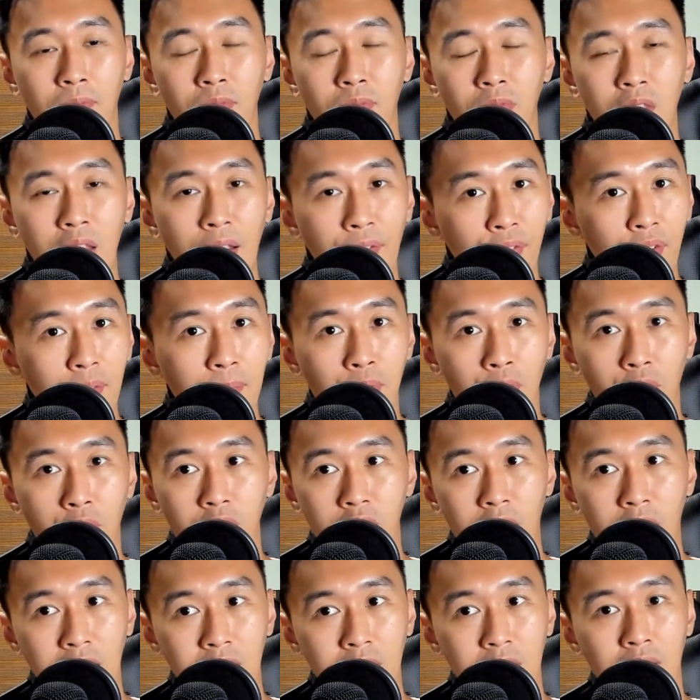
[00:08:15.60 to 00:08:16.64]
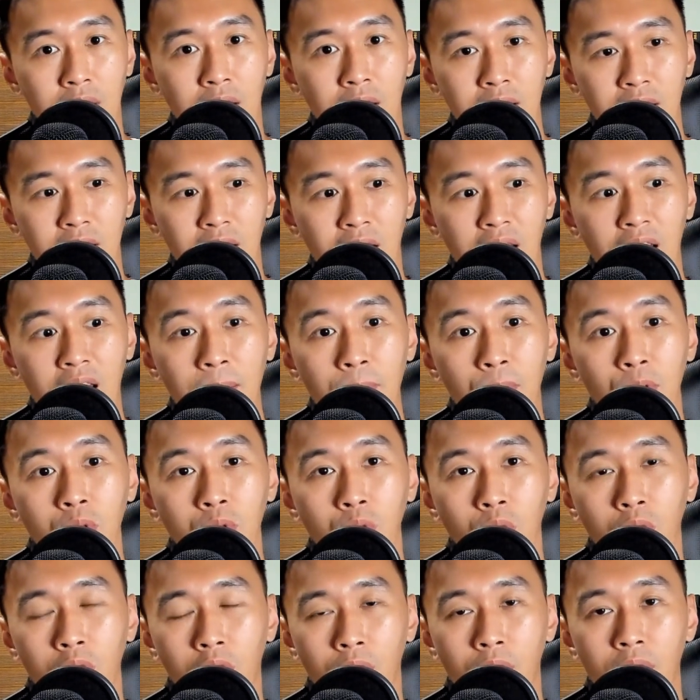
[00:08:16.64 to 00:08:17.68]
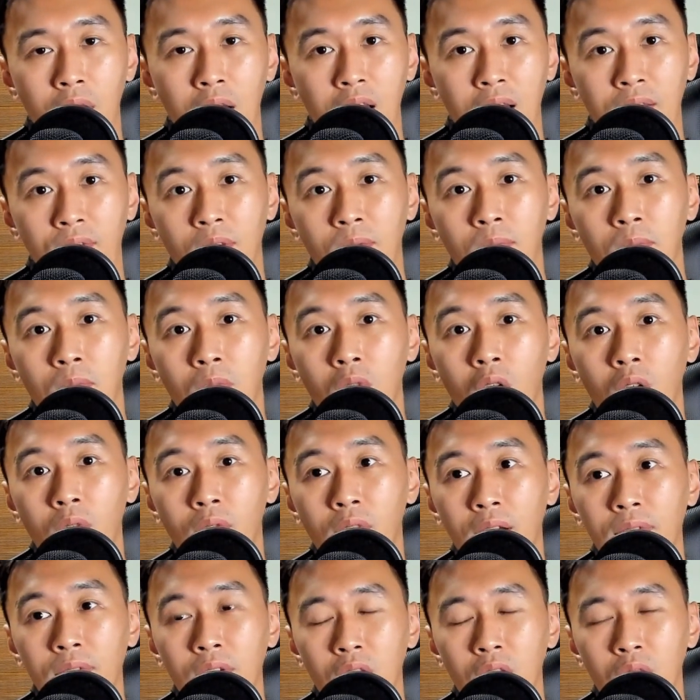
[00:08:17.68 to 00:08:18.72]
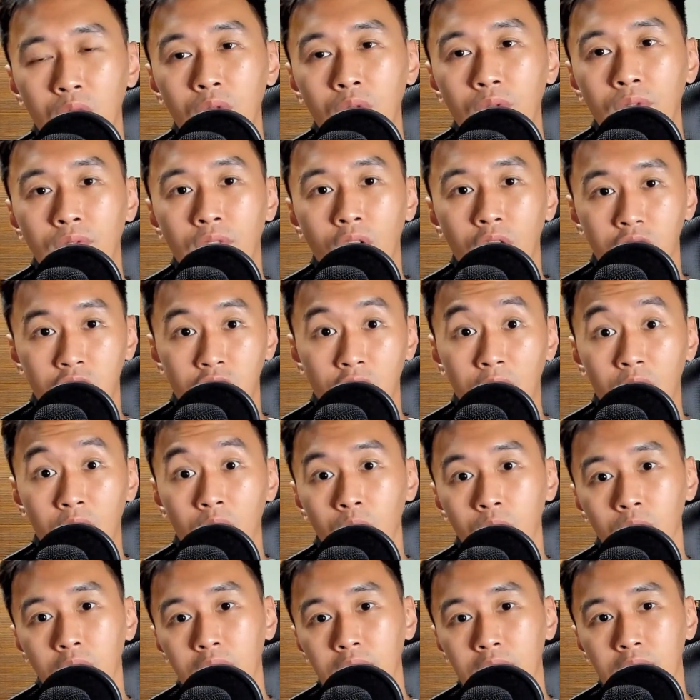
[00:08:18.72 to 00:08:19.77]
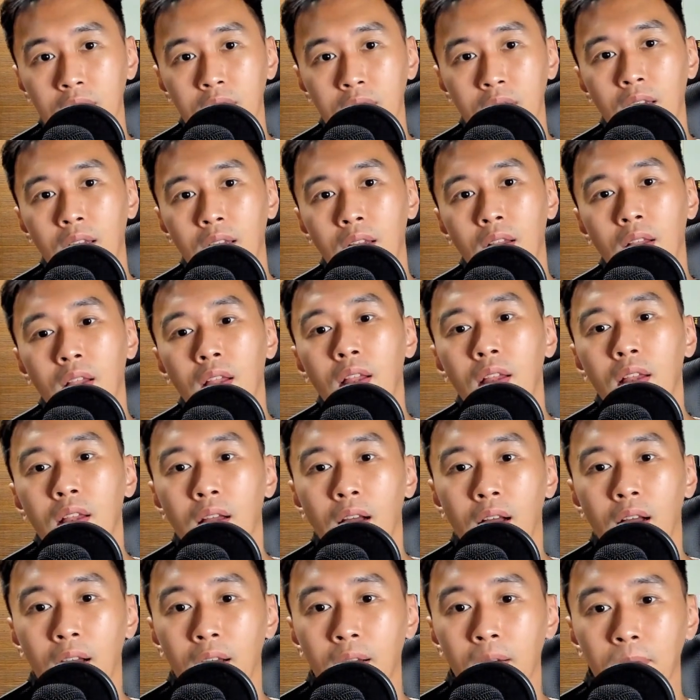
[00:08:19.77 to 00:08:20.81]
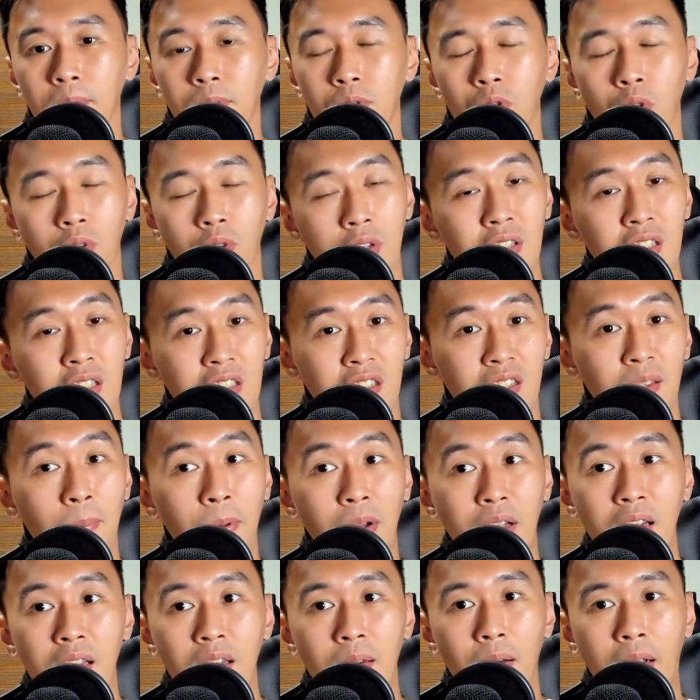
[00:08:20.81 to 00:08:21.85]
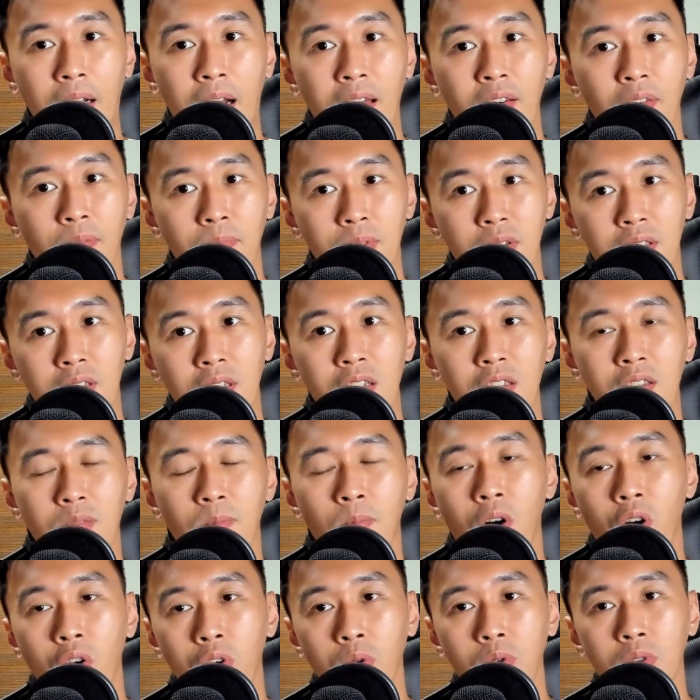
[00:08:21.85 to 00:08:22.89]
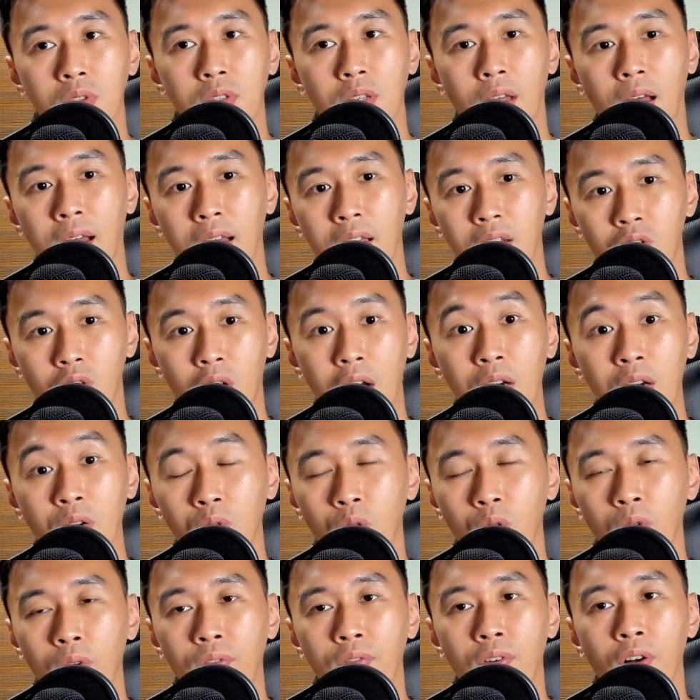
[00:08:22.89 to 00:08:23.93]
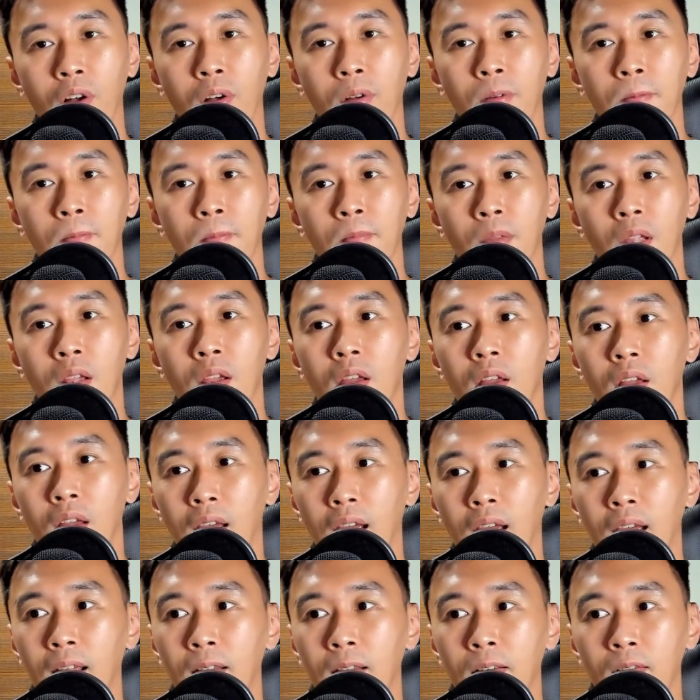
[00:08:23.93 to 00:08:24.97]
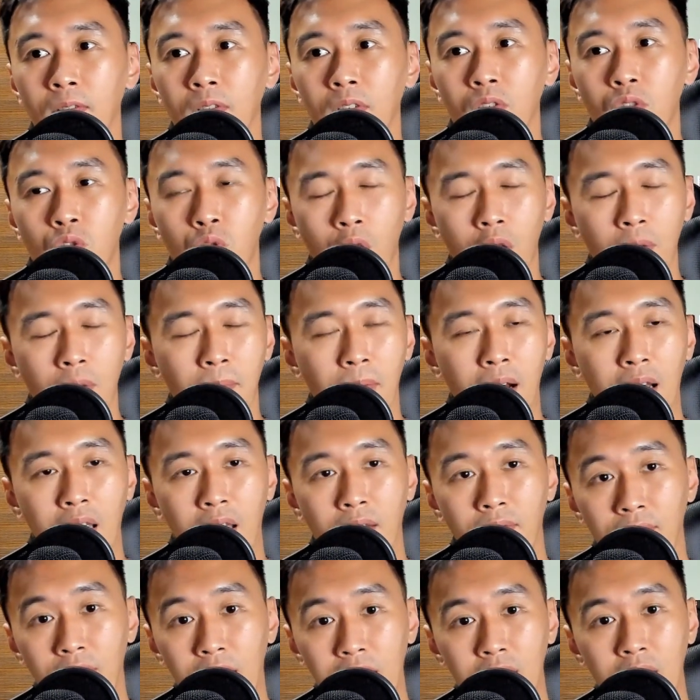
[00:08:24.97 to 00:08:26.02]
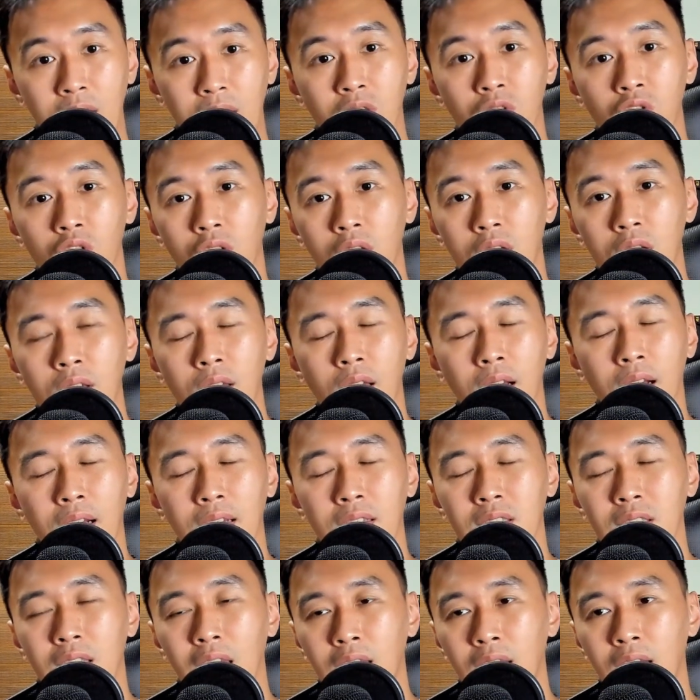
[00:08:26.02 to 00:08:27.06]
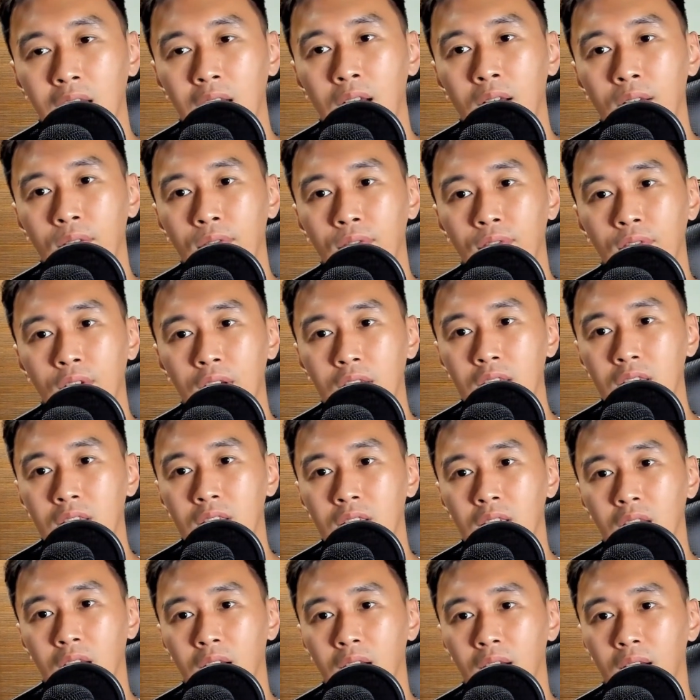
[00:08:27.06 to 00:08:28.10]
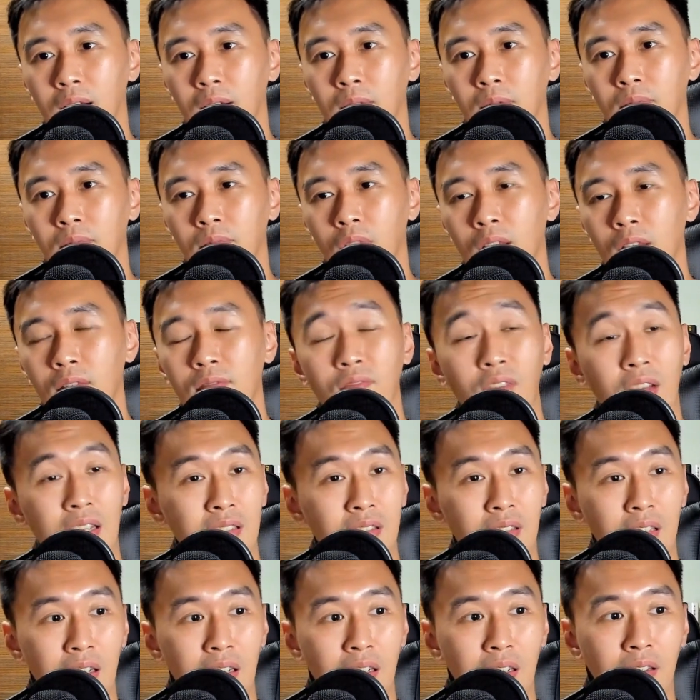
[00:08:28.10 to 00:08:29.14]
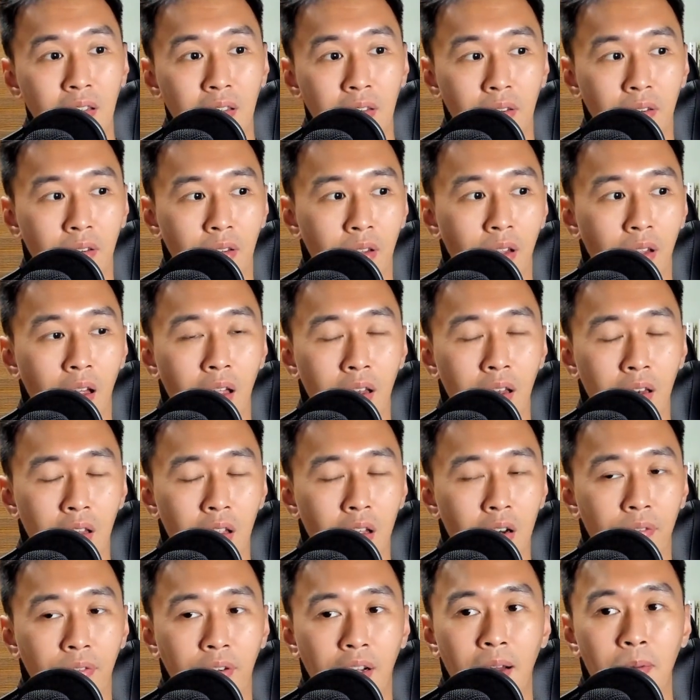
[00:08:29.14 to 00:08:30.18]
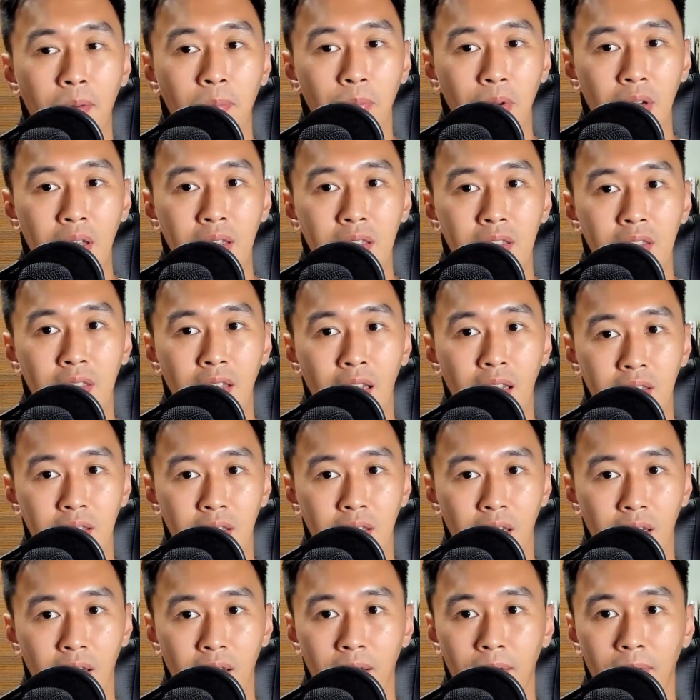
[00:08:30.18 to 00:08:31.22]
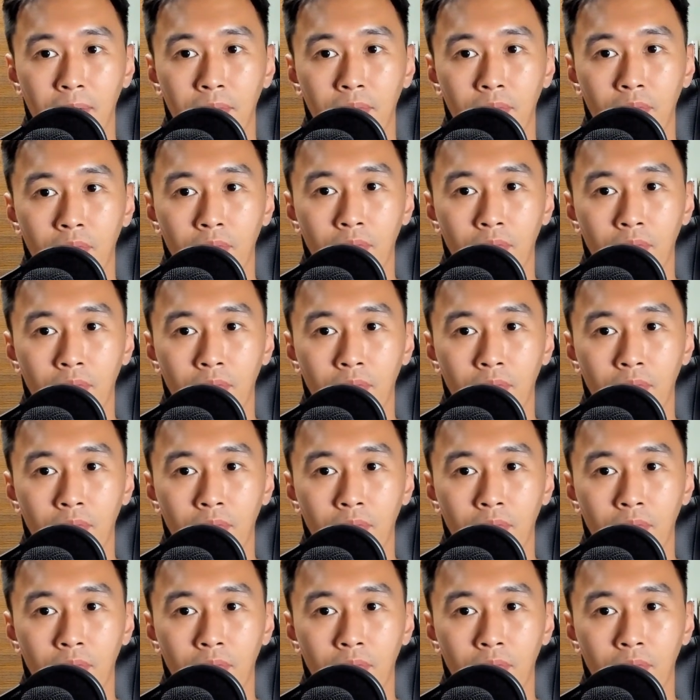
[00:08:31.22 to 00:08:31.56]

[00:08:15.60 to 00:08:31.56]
different projects that's able to create even more revenue for shareholders. So this is typically the kind of business models I try to go for. And throughout my investing journey, I started out first investing a lot of companies that's I'm